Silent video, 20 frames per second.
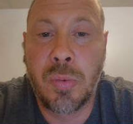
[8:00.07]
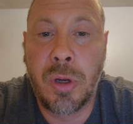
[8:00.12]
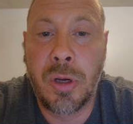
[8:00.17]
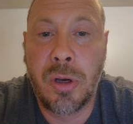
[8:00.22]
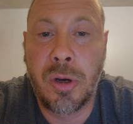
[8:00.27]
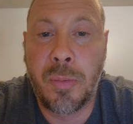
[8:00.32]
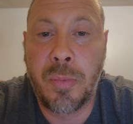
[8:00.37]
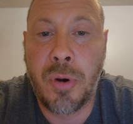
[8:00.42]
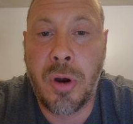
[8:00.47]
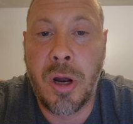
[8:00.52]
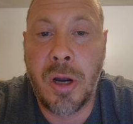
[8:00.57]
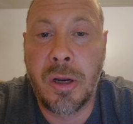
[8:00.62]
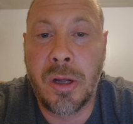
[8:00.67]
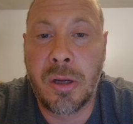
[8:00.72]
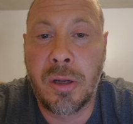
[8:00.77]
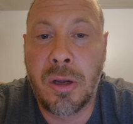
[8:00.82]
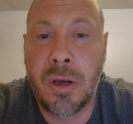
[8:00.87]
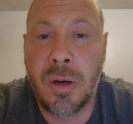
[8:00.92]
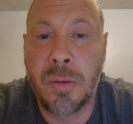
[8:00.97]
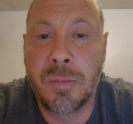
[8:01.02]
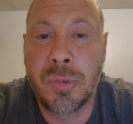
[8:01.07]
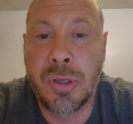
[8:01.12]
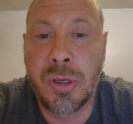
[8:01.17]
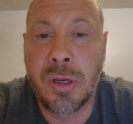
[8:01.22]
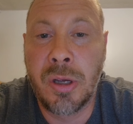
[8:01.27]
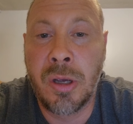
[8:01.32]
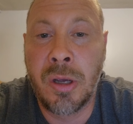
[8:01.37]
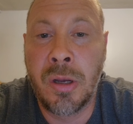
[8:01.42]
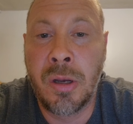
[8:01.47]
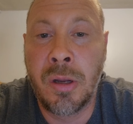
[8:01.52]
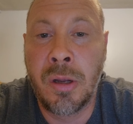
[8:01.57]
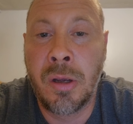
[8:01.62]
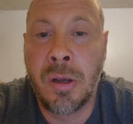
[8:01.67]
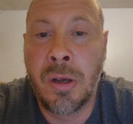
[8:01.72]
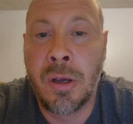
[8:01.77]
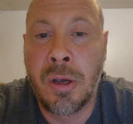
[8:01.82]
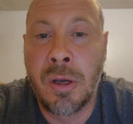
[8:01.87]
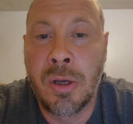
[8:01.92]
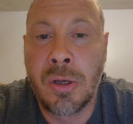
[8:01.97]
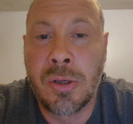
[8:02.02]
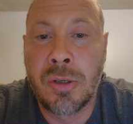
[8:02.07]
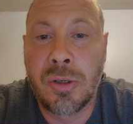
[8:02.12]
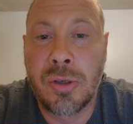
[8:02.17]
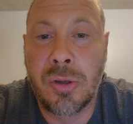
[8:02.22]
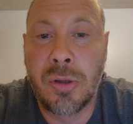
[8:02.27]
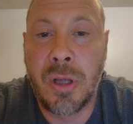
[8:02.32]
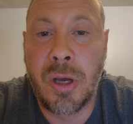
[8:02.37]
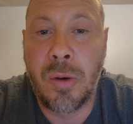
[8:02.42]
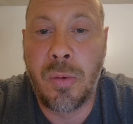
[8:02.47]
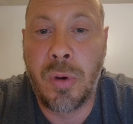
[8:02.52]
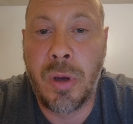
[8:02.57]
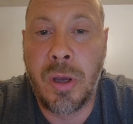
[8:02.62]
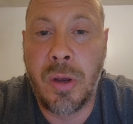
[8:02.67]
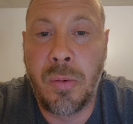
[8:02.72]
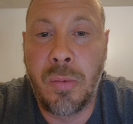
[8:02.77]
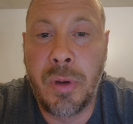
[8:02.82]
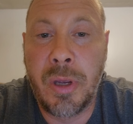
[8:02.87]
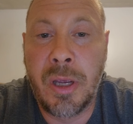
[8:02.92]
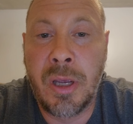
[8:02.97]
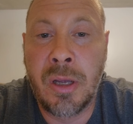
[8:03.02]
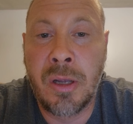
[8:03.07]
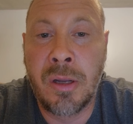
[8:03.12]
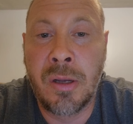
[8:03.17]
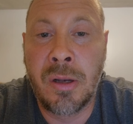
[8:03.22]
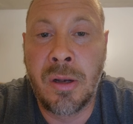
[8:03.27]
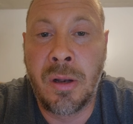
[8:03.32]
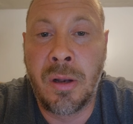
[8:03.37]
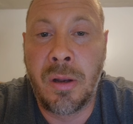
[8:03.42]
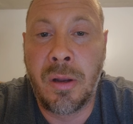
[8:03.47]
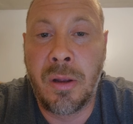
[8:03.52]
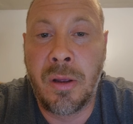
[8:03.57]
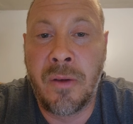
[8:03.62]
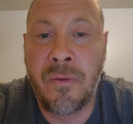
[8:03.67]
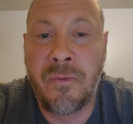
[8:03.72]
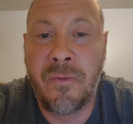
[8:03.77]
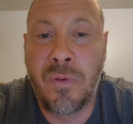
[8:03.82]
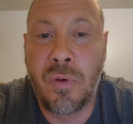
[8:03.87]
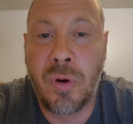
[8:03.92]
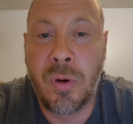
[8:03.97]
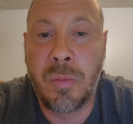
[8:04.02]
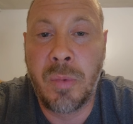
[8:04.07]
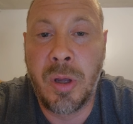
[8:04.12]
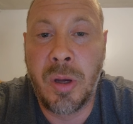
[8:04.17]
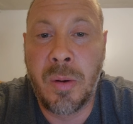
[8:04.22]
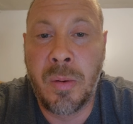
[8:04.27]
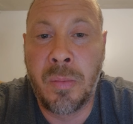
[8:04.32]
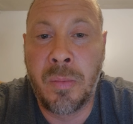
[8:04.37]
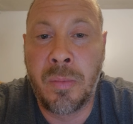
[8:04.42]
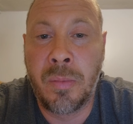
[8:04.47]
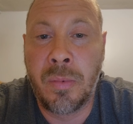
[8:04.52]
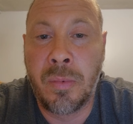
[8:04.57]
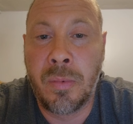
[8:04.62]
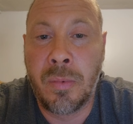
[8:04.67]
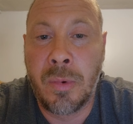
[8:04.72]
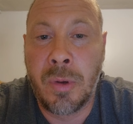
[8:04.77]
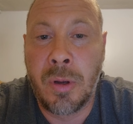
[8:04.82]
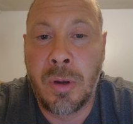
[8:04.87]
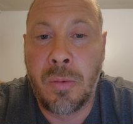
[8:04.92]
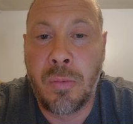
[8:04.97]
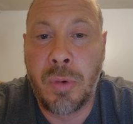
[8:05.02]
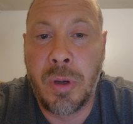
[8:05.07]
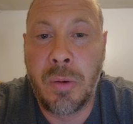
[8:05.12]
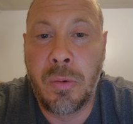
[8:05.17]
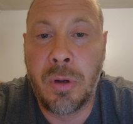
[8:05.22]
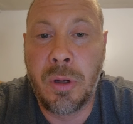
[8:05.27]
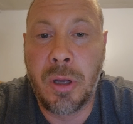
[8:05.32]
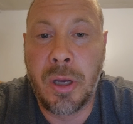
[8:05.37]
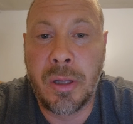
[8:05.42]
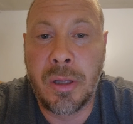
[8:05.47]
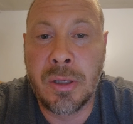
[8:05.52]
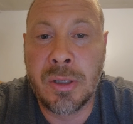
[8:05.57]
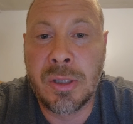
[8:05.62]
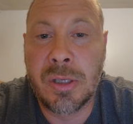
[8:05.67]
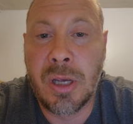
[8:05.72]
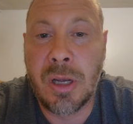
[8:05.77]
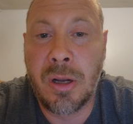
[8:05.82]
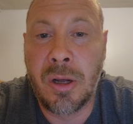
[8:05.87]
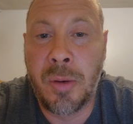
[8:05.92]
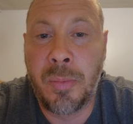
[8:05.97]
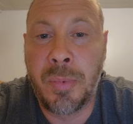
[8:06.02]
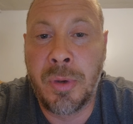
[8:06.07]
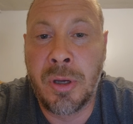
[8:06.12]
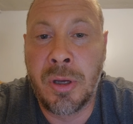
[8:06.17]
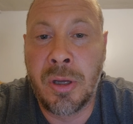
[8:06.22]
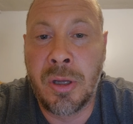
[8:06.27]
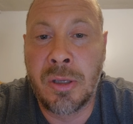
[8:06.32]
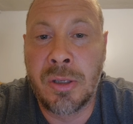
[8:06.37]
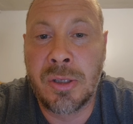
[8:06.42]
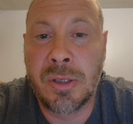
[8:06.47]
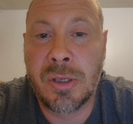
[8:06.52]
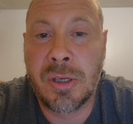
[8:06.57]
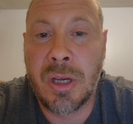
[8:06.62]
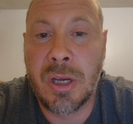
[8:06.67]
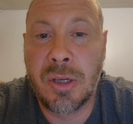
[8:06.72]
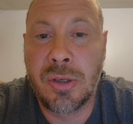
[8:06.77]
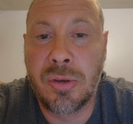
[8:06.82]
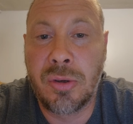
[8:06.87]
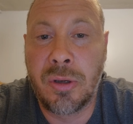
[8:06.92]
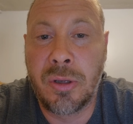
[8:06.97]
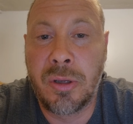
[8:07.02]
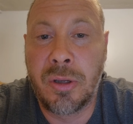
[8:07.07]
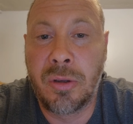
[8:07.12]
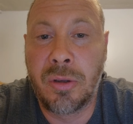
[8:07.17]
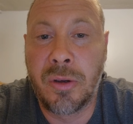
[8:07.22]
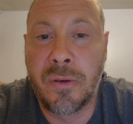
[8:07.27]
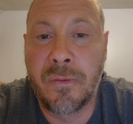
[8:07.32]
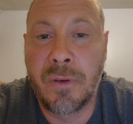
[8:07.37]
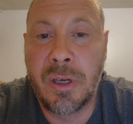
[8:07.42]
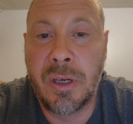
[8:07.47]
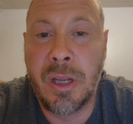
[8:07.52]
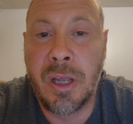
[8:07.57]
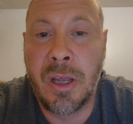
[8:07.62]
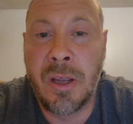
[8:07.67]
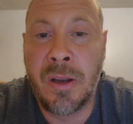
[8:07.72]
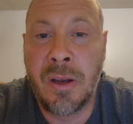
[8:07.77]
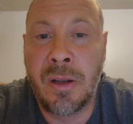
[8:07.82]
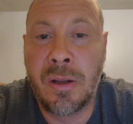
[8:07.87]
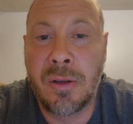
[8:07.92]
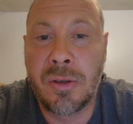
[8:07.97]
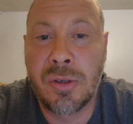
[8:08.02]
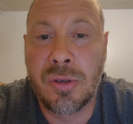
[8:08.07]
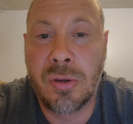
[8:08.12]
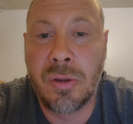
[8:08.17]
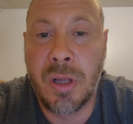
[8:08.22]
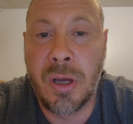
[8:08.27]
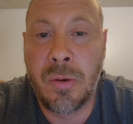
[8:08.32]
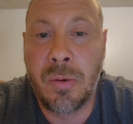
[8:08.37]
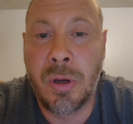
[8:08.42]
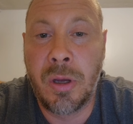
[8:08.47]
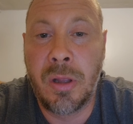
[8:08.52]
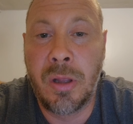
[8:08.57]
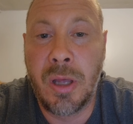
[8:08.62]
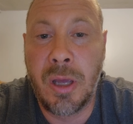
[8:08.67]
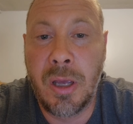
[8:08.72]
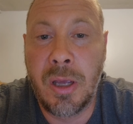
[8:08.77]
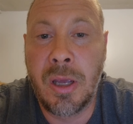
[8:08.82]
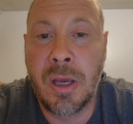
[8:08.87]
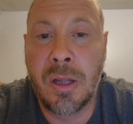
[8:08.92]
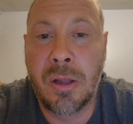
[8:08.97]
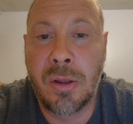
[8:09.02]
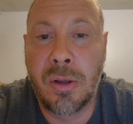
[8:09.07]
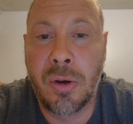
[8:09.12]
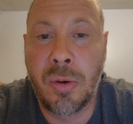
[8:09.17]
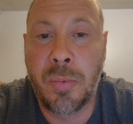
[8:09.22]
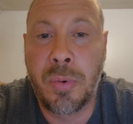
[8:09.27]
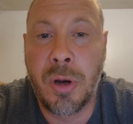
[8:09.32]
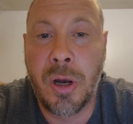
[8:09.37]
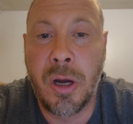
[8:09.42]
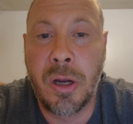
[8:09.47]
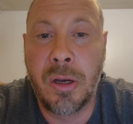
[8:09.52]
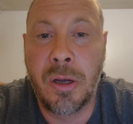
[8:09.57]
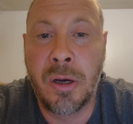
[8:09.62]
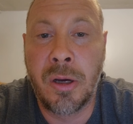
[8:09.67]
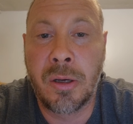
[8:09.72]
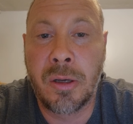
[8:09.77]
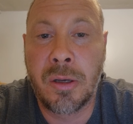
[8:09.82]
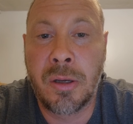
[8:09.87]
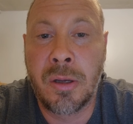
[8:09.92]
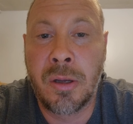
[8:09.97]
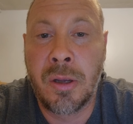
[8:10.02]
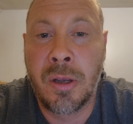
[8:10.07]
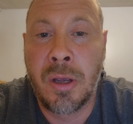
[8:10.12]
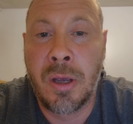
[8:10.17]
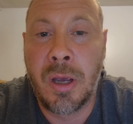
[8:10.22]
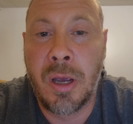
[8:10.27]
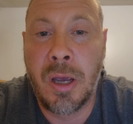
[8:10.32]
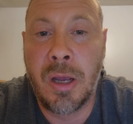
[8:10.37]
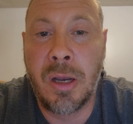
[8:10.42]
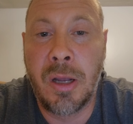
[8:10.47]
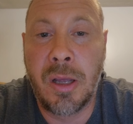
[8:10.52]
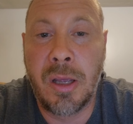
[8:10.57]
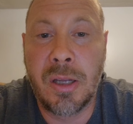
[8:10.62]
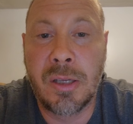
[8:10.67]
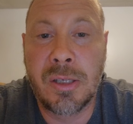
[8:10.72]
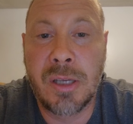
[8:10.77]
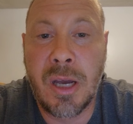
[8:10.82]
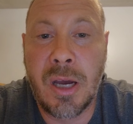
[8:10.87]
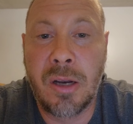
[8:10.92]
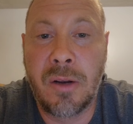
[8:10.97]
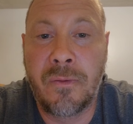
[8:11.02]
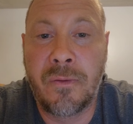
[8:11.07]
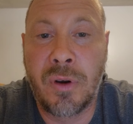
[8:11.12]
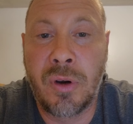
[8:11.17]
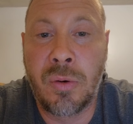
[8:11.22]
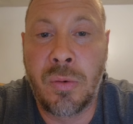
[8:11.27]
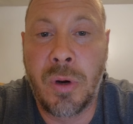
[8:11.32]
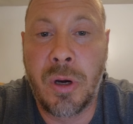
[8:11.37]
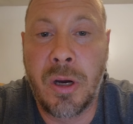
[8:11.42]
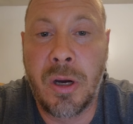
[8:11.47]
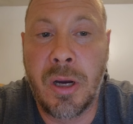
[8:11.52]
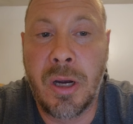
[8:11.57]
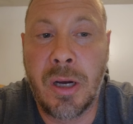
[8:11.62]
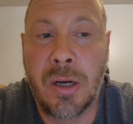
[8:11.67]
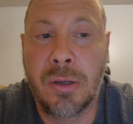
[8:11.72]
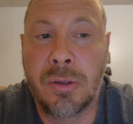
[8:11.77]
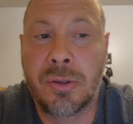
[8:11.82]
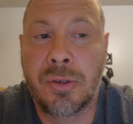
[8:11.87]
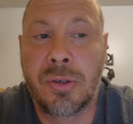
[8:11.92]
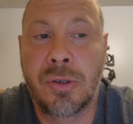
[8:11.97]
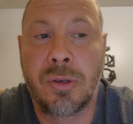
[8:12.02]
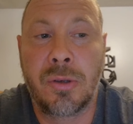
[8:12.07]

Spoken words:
when their product comes in so that way we can inform them we would like to set up schedule a delivery date so that way they get their product and it gets out of our warehouse.